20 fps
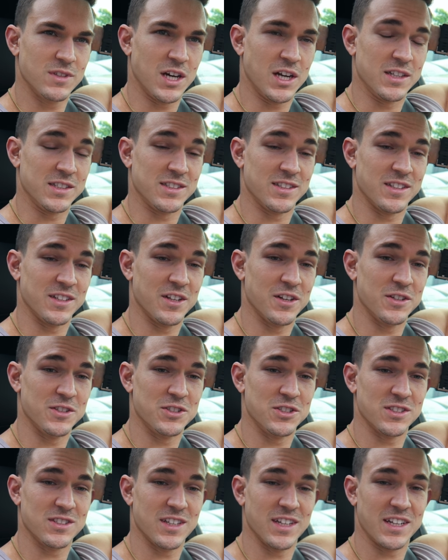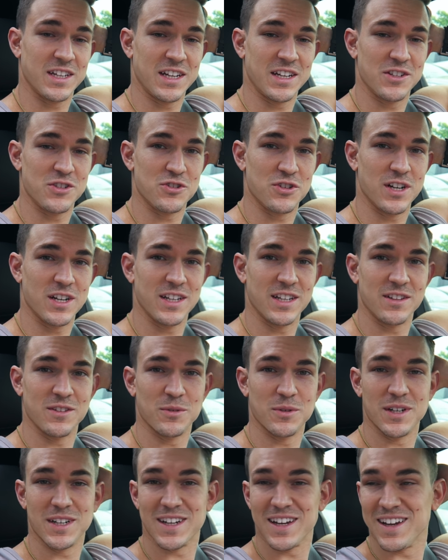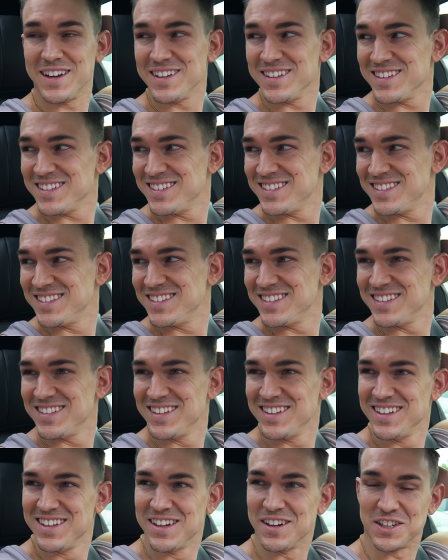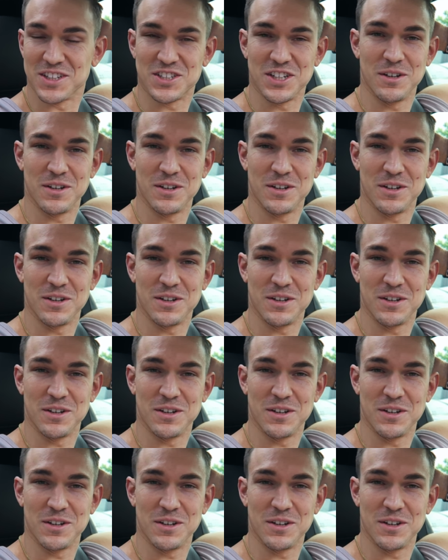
Honestly, no, it's just like kind of dreading the workout. Or